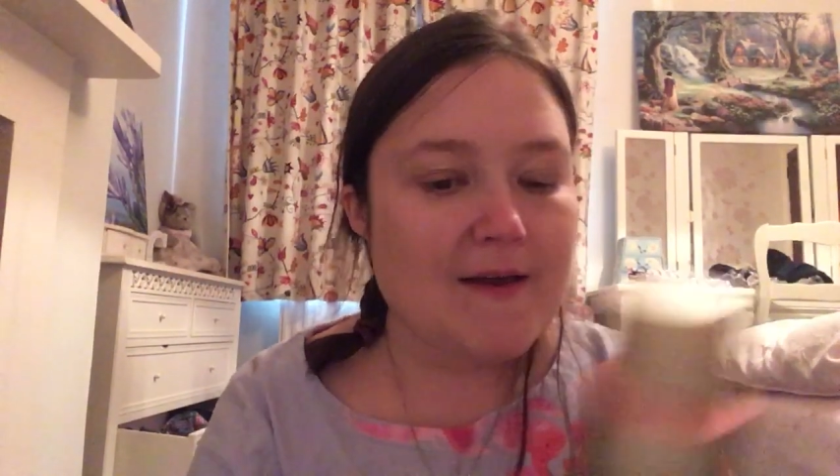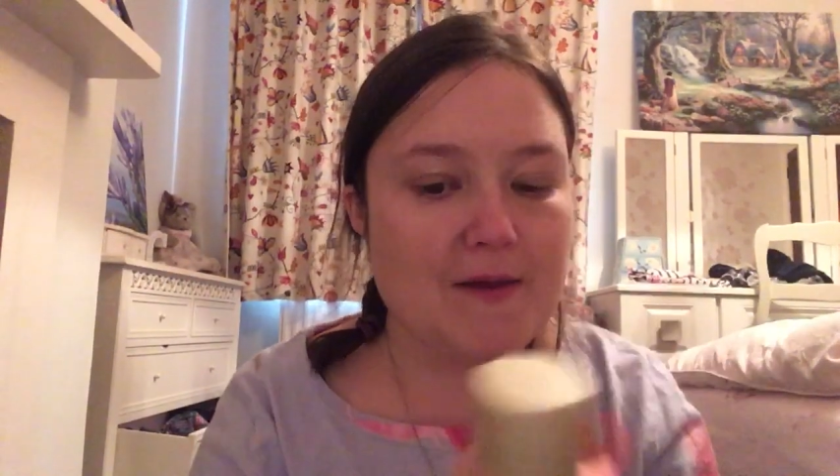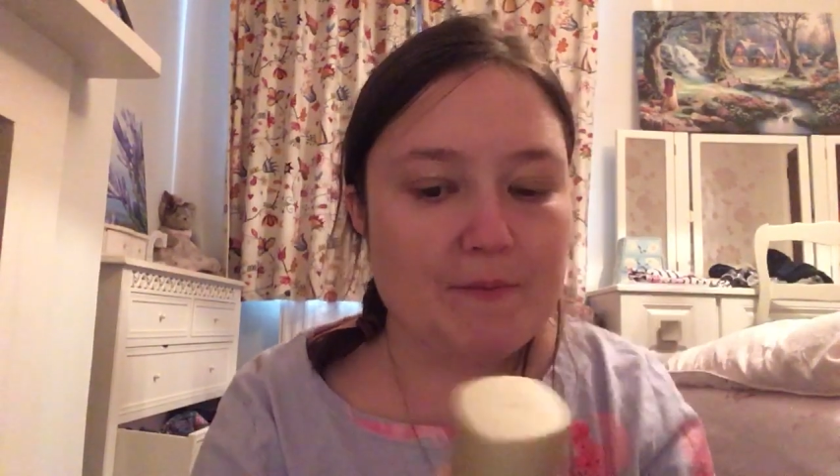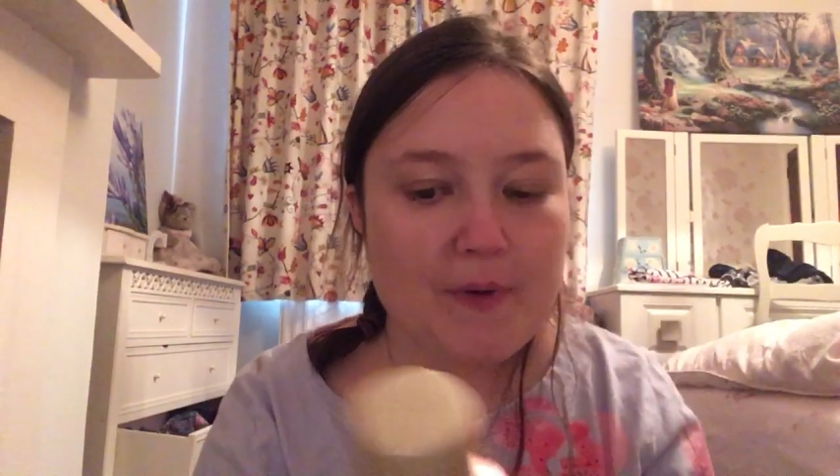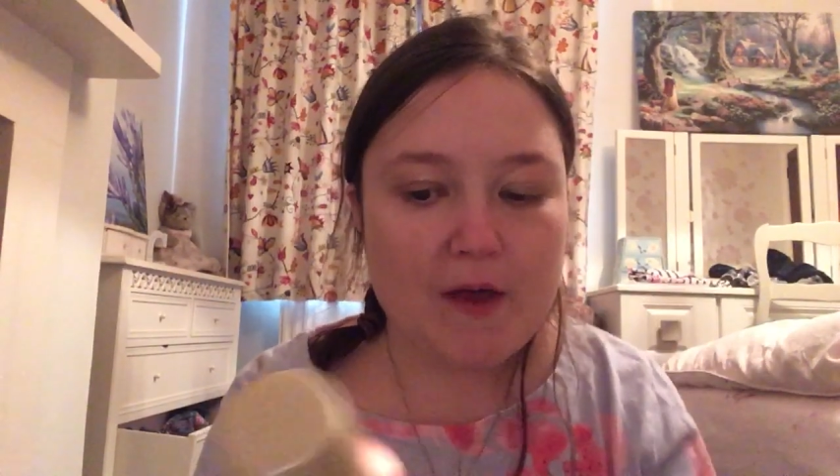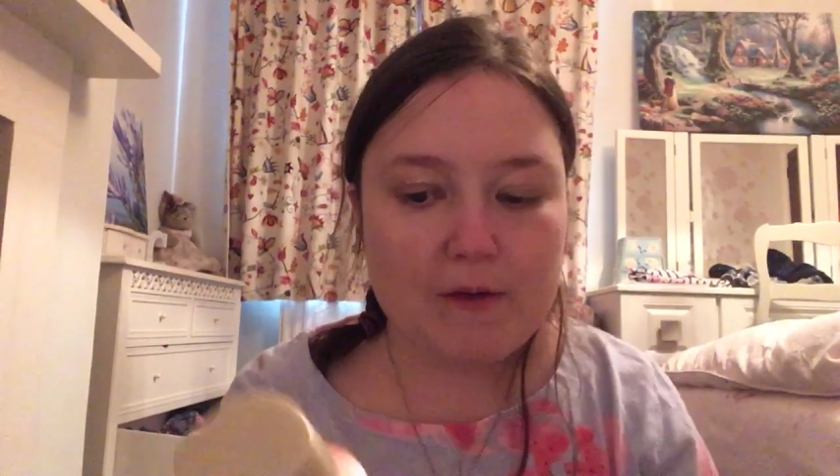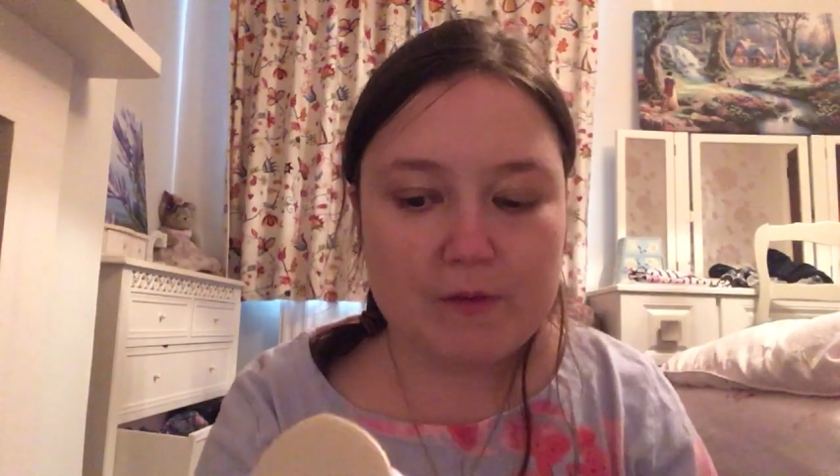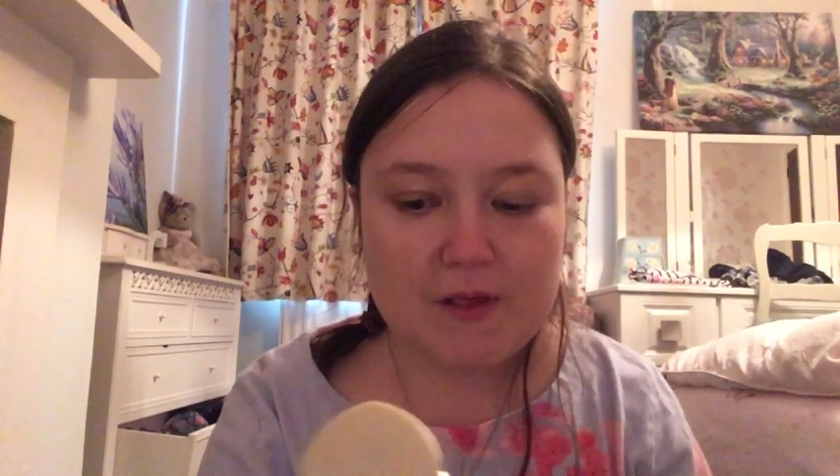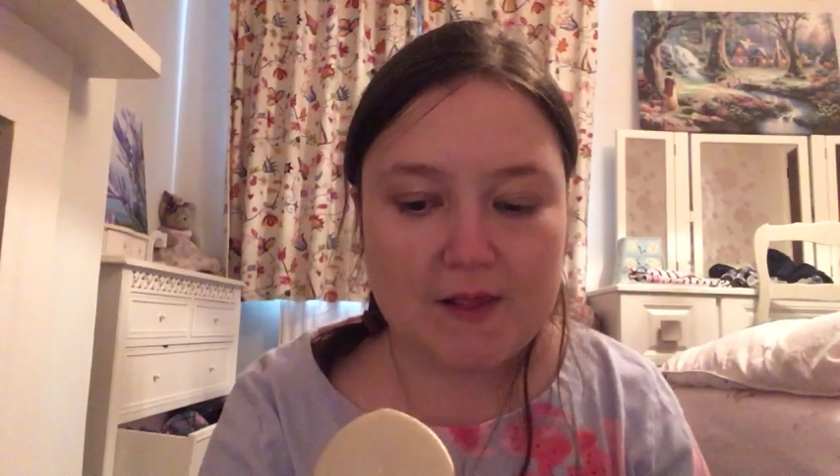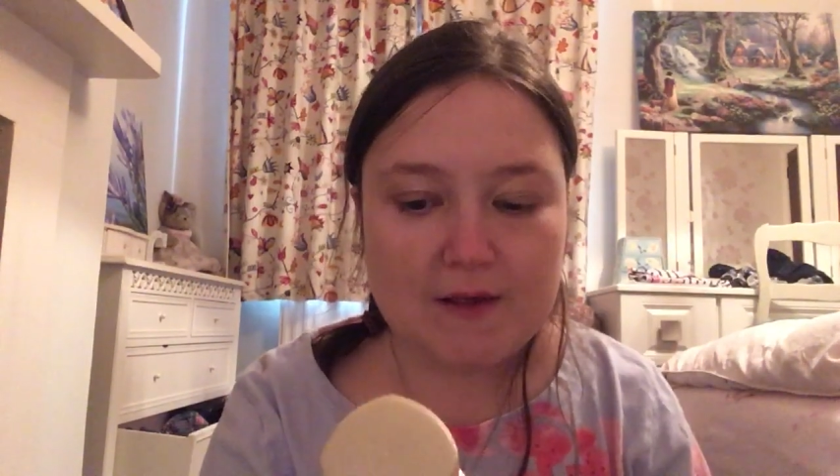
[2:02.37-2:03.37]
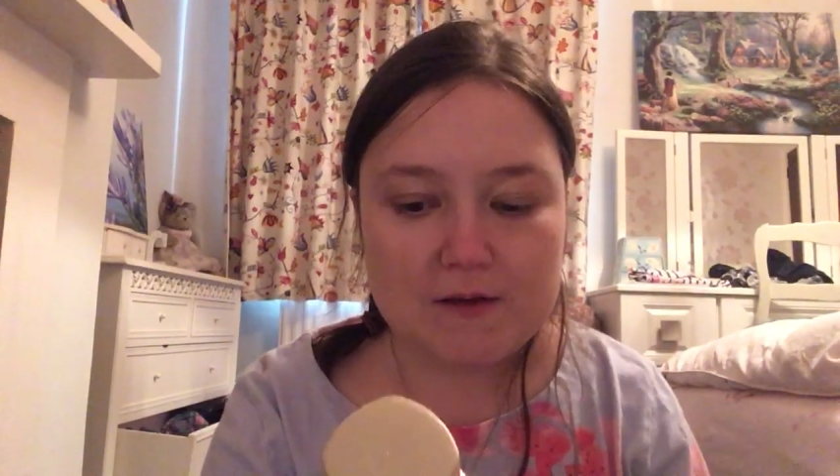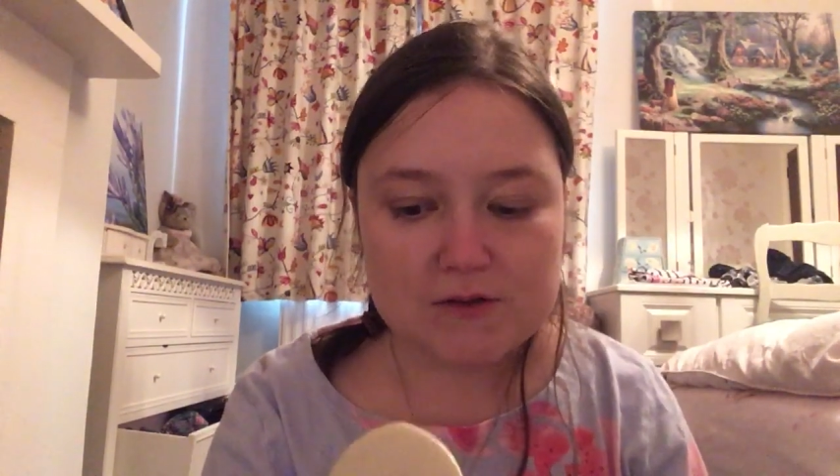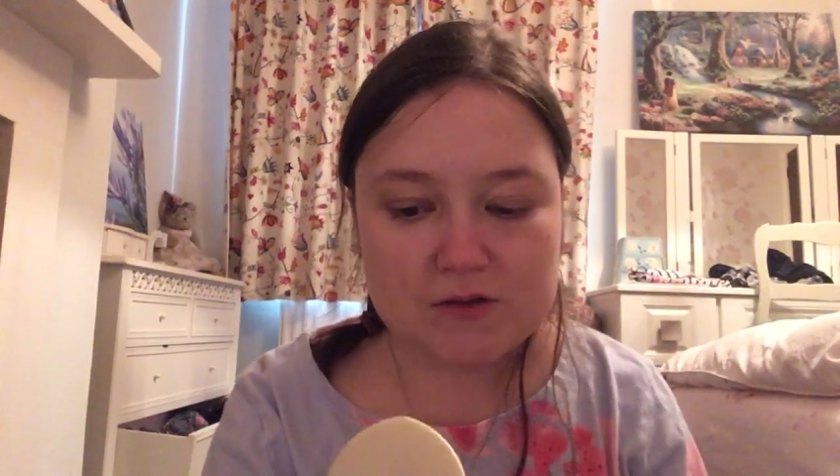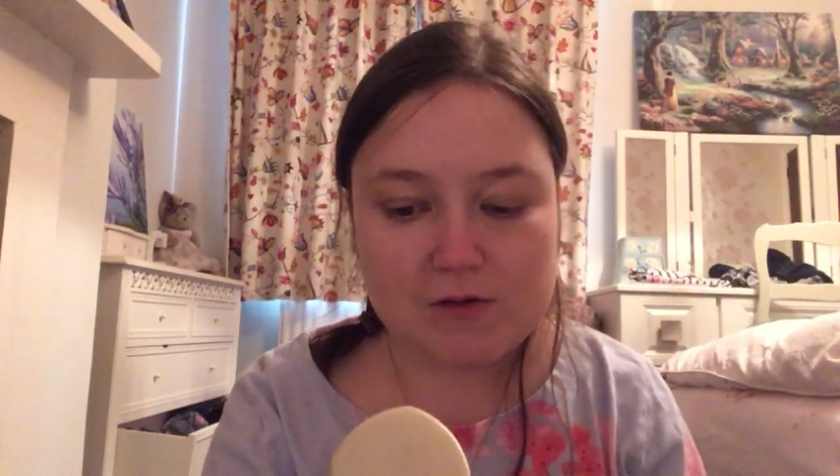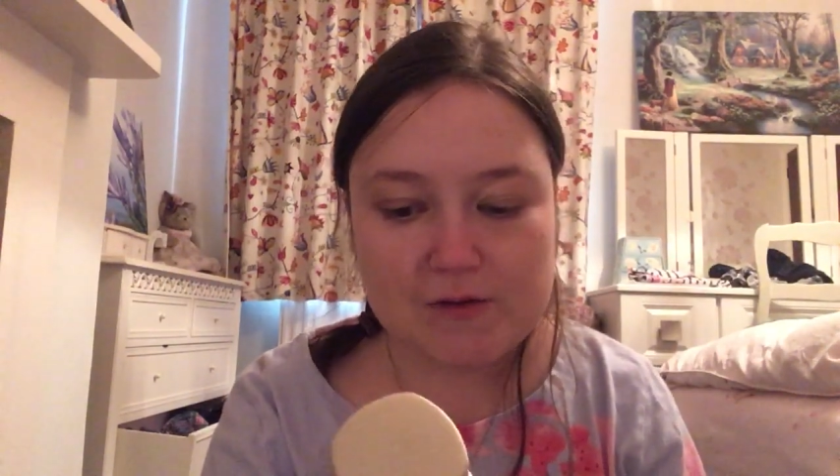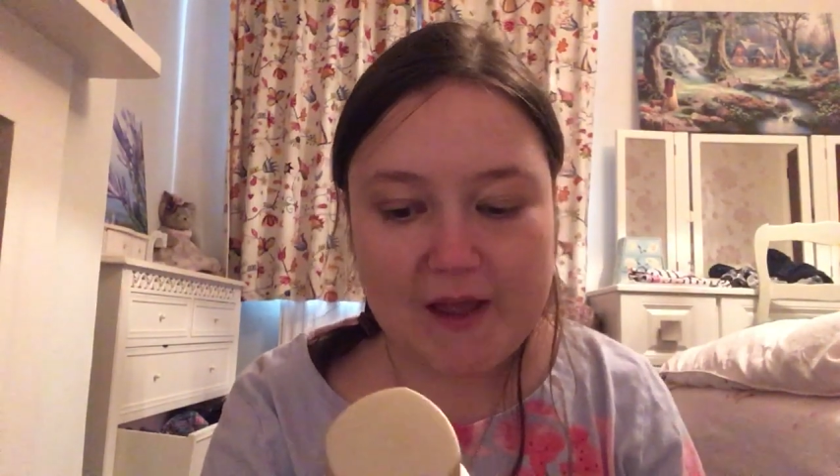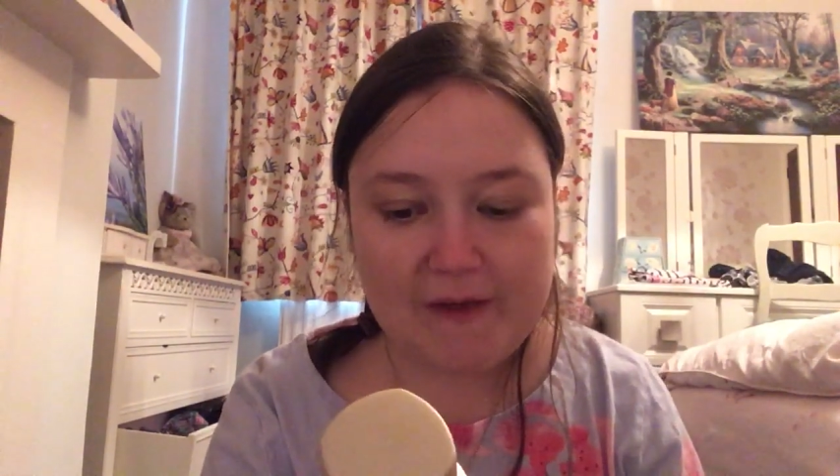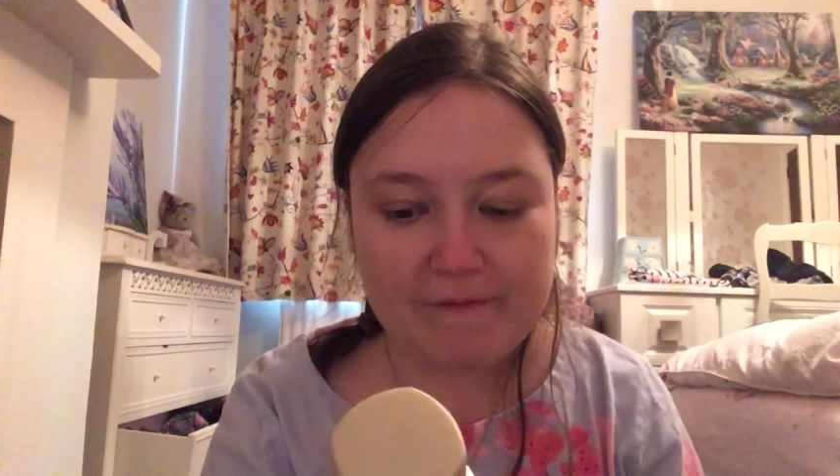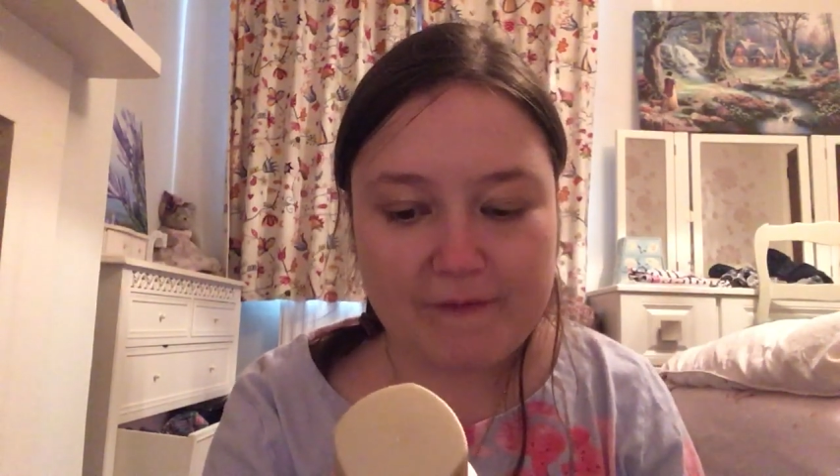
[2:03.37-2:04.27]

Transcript: Impulse, True Love,